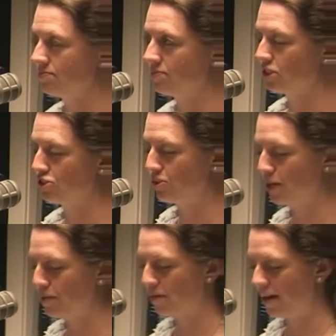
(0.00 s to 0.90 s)
out and show, show your
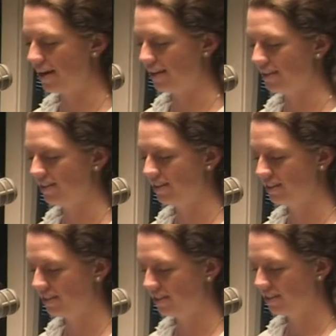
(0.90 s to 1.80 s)
spirit. Your so,
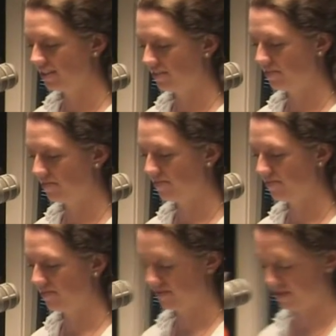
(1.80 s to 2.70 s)
11 o'clock, the